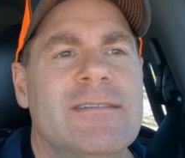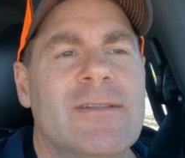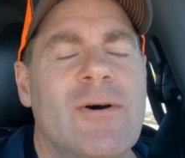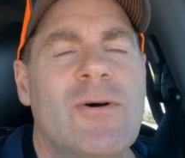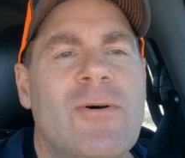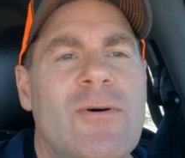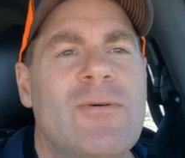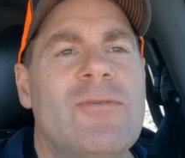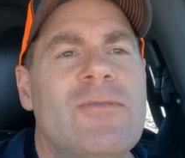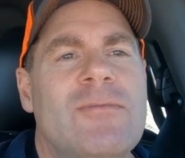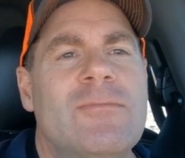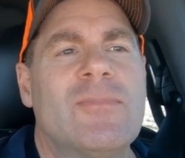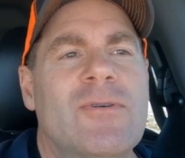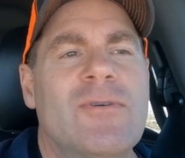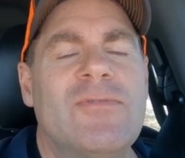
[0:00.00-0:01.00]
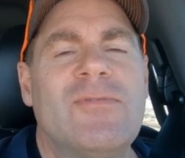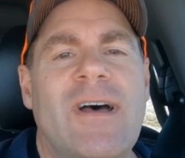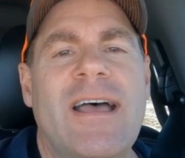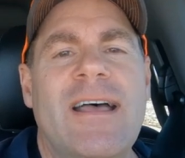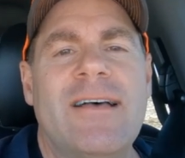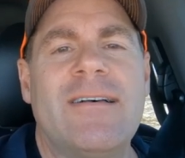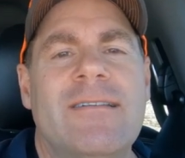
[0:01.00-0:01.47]
low
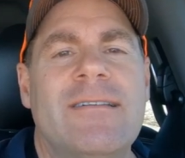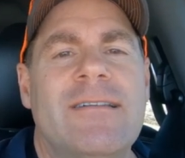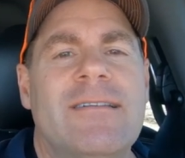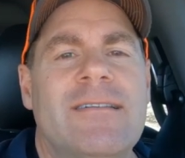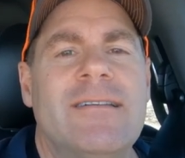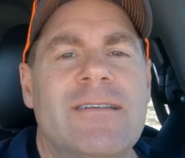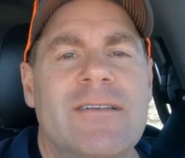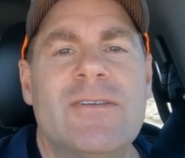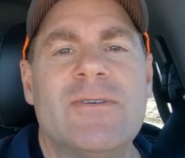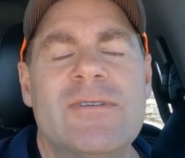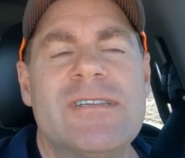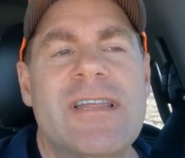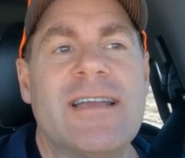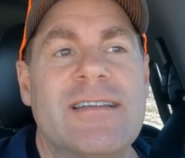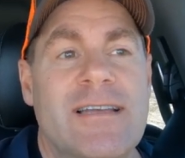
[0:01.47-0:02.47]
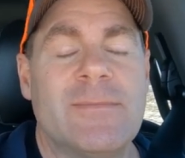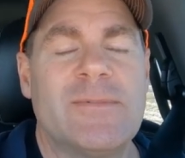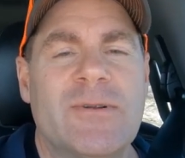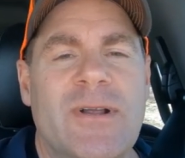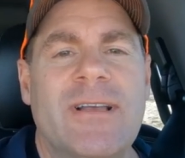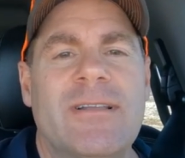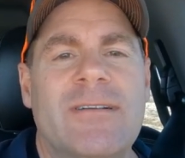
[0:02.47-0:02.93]
profile gooseneck dump
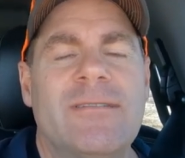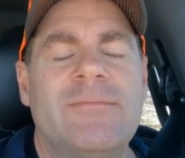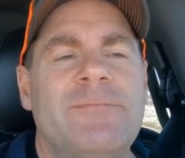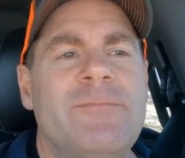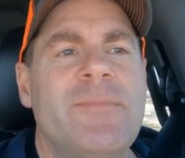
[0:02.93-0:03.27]
trailer